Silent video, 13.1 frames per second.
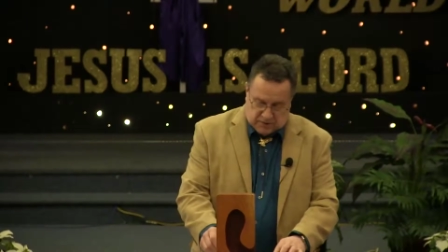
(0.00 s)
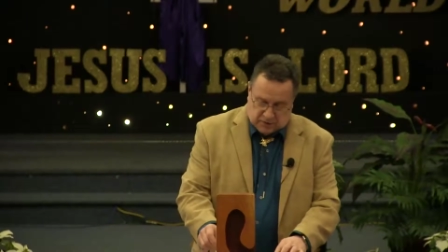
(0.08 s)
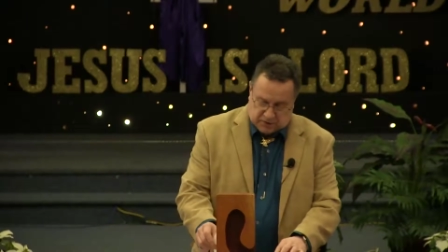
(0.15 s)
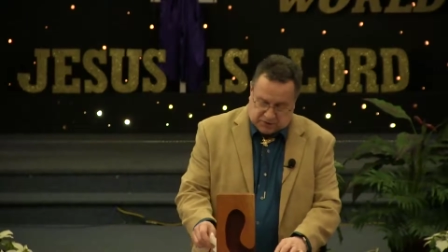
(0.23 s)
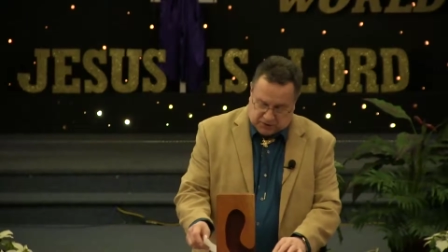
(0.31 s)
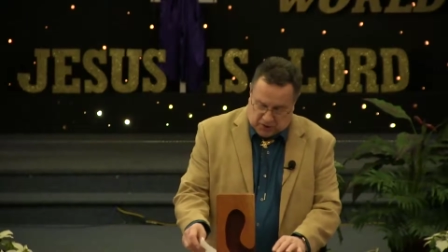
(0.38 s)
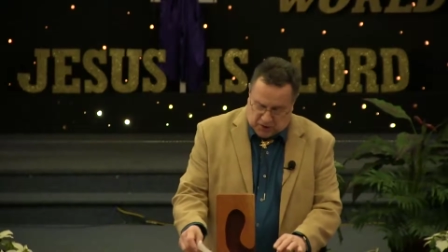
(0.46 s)

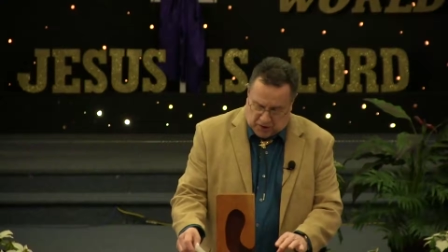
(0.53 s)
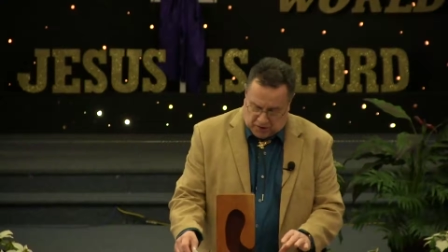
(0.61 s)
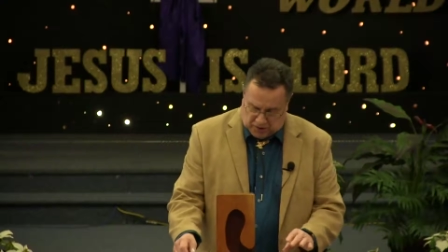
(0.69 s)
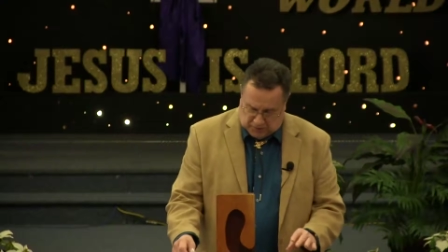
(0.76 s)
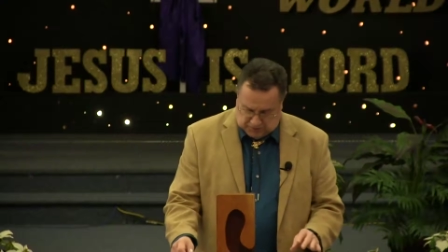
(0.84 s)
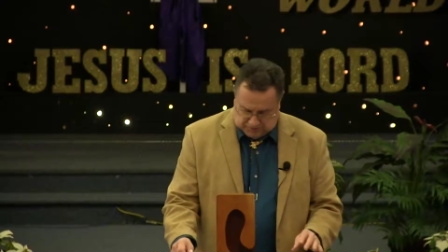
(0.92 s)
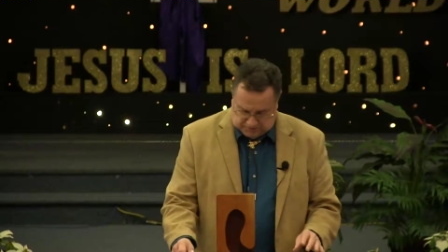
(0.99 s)
So
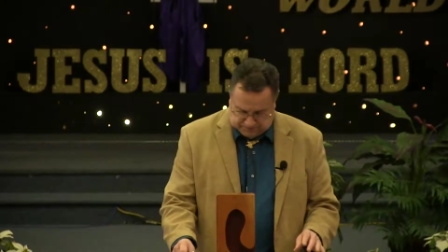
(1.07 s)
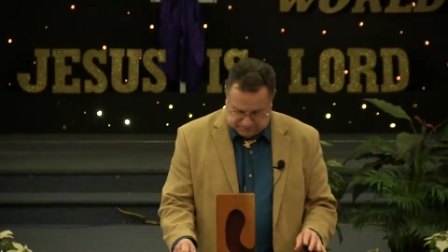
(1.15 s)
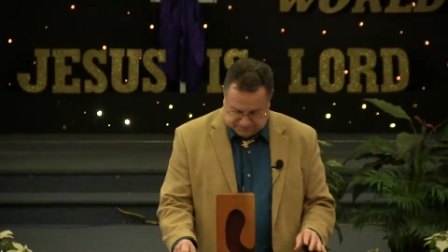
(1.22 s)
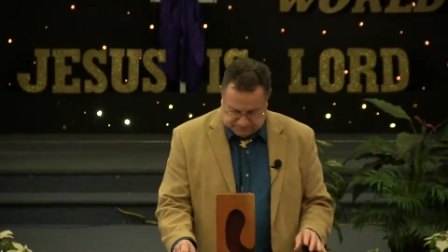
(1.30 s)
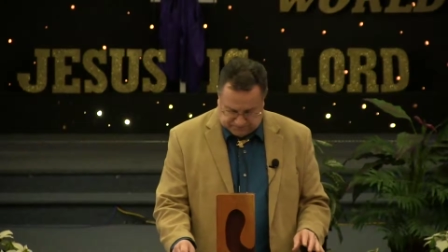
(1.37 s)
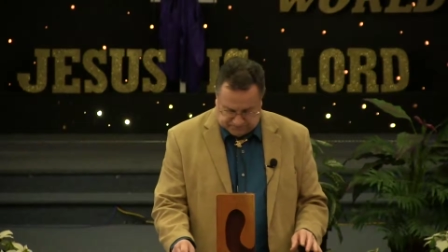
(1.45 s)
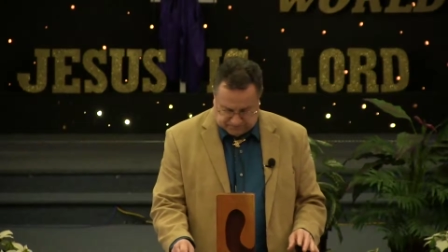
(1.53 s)
Saul
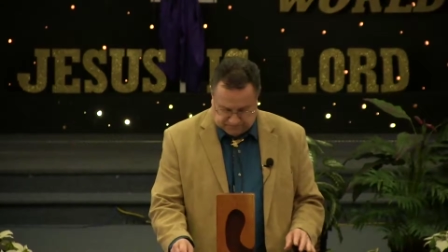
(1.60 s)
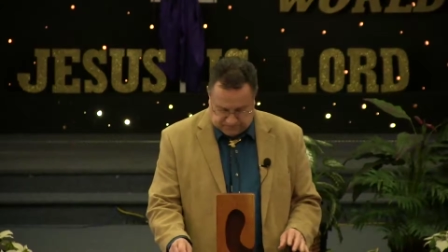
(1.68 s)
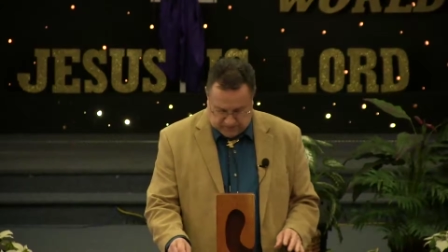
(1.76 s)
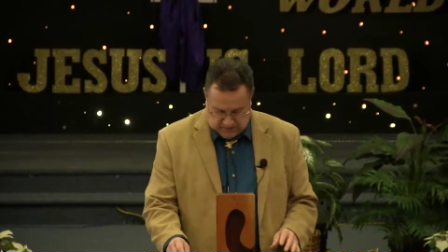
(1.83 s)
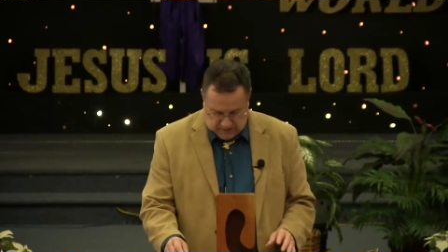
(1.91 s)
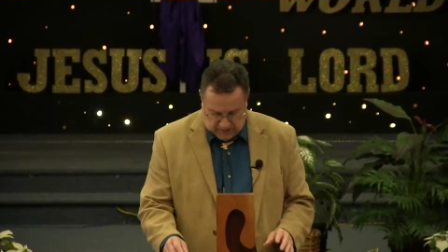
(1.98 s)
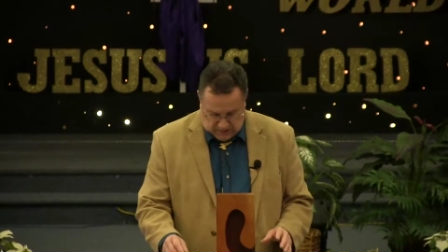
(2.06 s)

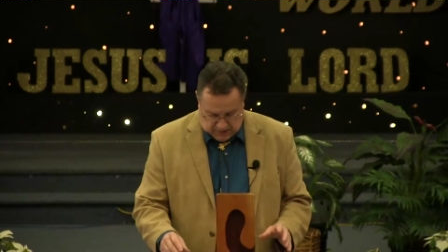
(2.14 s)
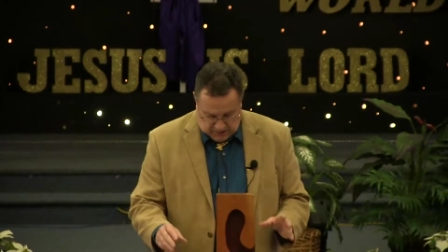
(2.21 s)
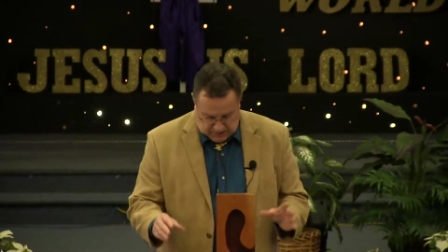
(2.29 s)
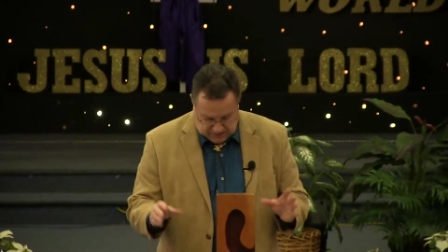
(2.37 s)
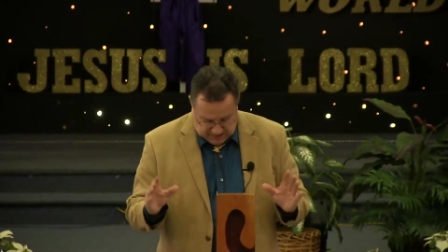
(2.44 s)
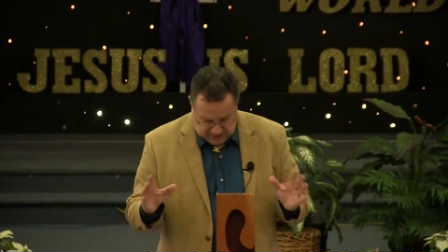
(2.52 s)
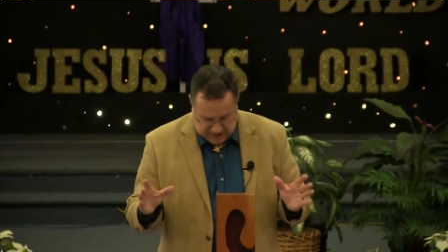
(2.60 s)

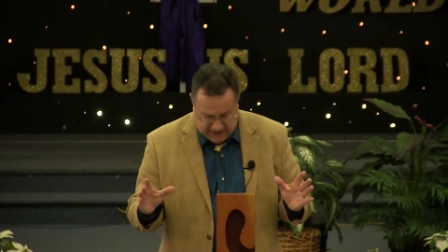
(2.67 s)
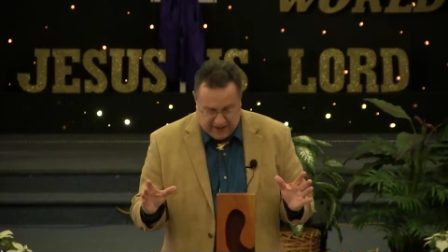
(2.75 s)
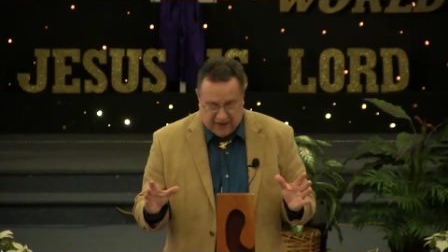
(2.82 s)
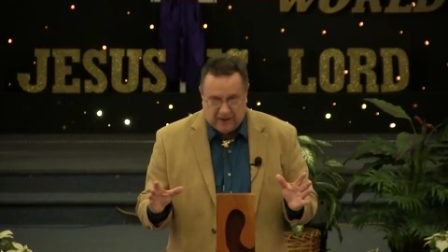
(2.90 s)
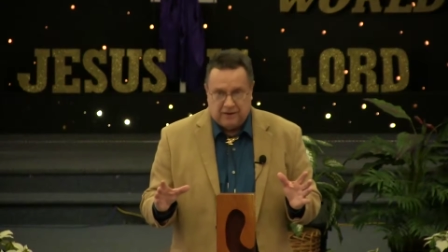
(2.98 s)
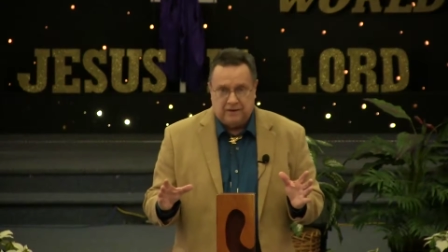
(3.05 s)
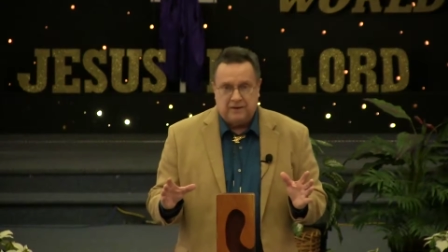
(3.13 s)

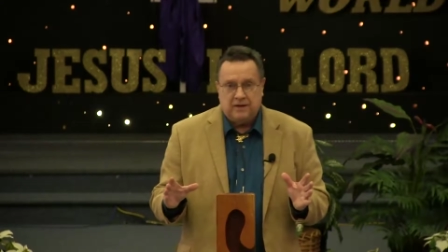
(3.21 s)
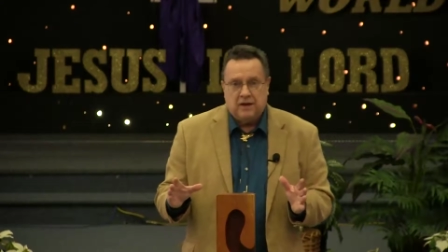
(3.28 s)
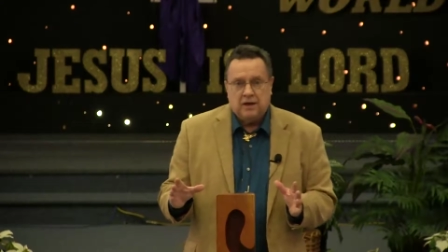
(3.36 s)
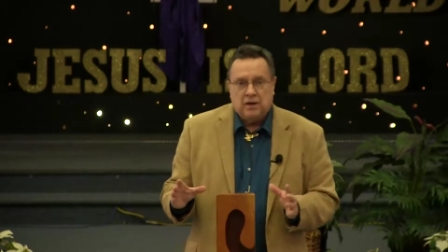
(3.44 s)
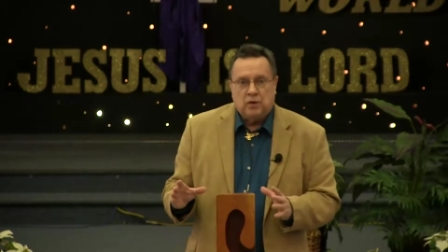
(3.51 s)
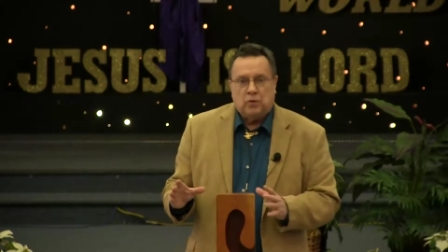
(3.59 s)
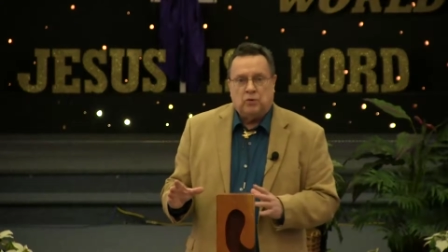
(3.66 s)
now
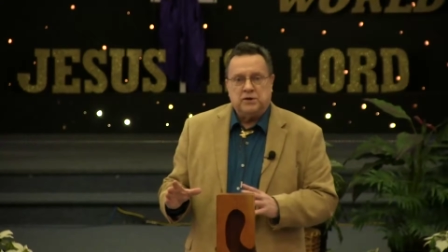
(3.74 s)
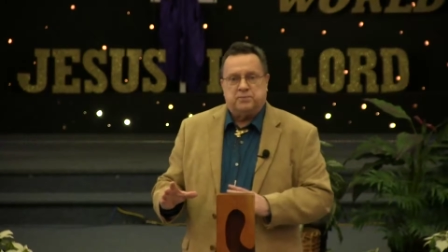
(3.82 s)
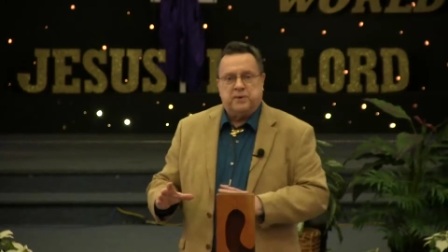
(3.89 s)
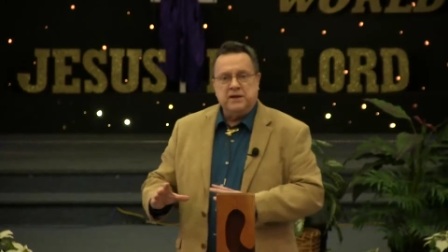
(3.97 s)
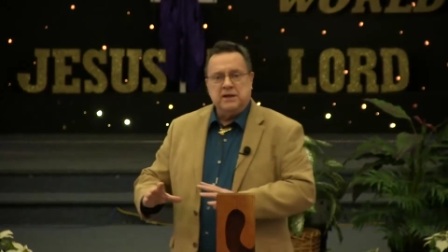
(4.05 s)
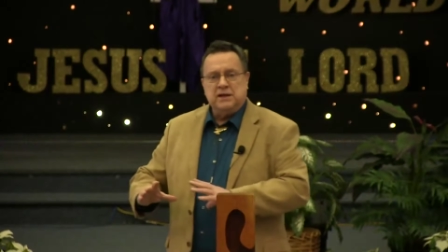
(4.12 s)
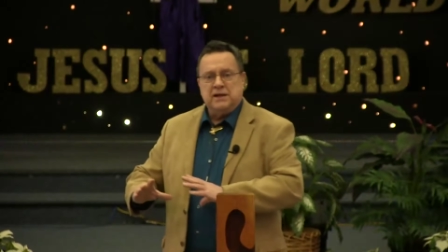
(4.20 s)
was
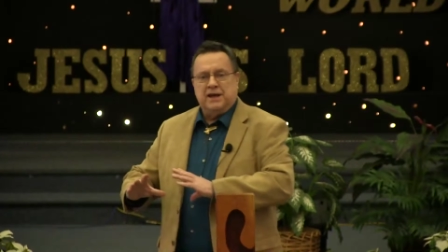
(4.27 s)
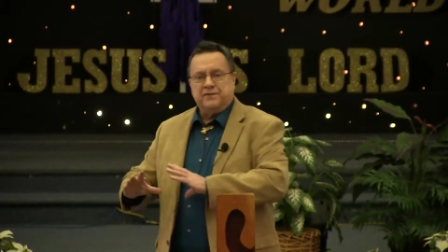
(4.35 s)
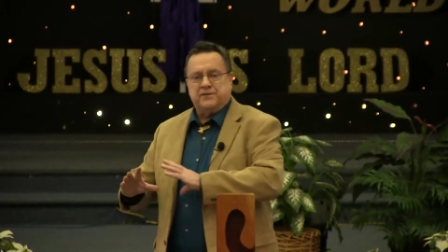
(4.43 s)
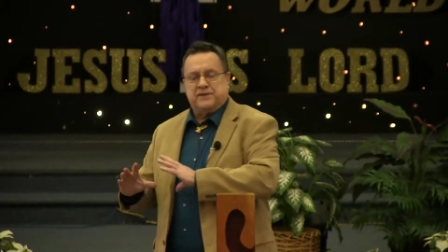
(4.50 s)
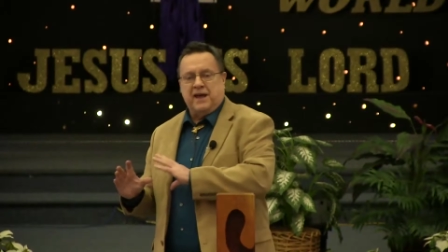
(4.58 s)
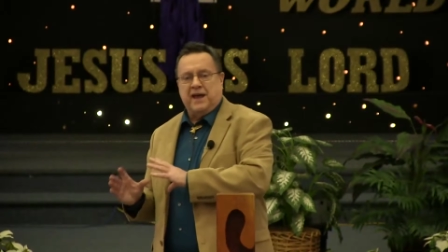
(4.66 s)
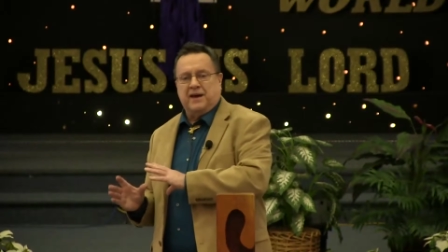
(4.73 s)
being
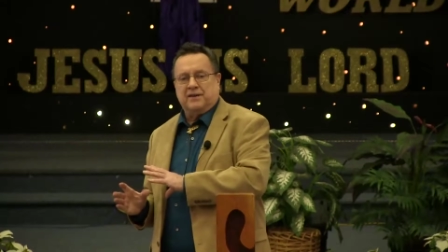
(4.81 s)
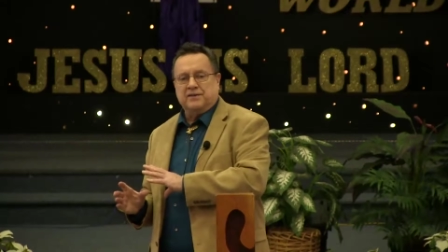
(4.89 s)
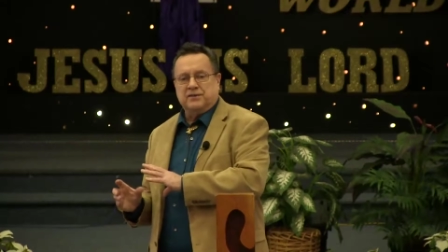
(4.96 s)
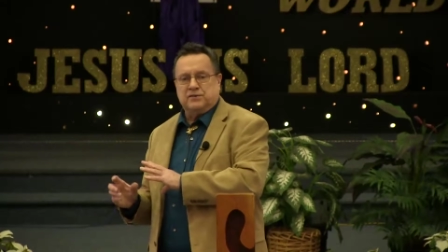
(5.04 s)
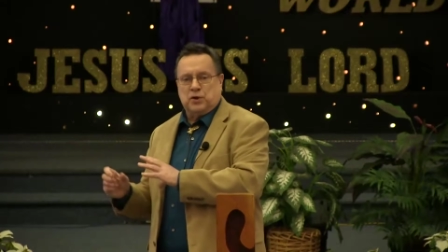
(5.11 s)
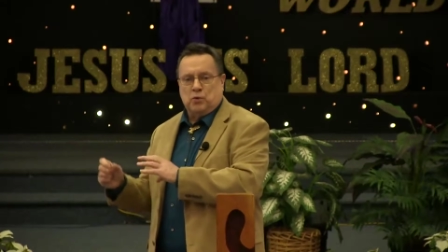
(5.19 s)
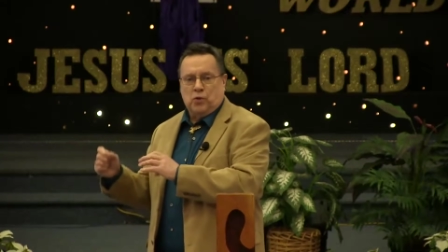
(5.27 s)
left
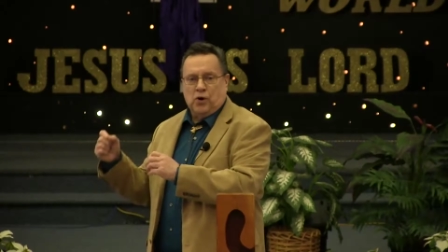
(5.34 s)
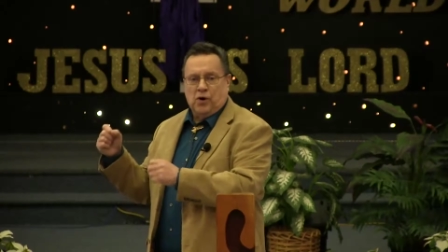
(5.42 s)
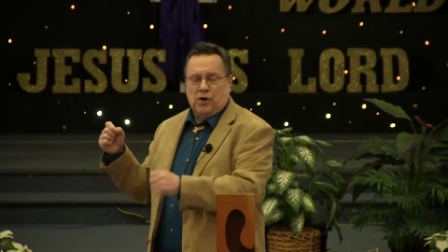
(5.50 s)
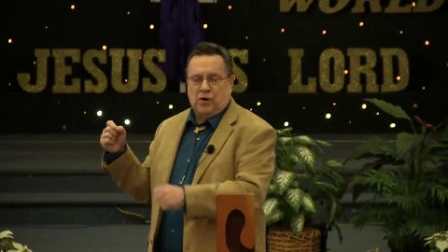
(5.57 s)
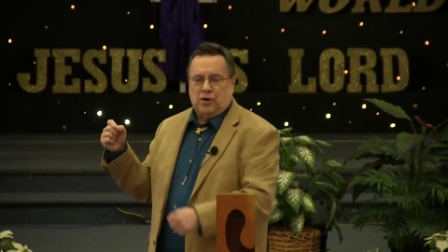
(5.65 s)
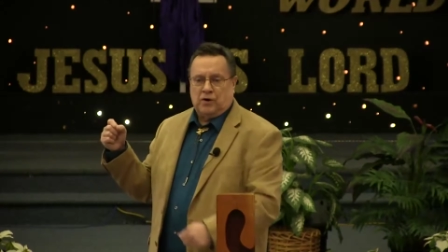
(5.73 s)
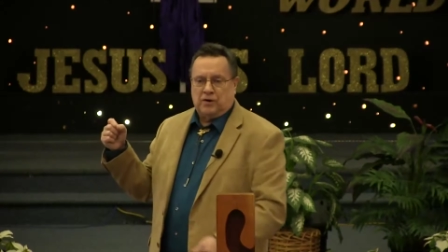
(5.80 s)
down the
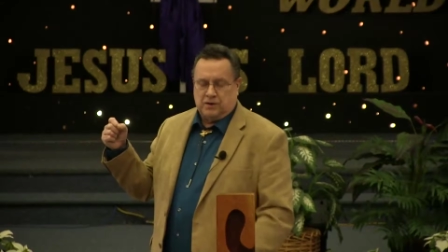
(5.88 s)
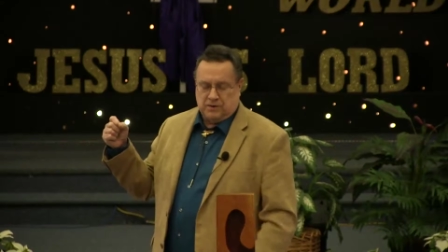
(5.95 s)
wall.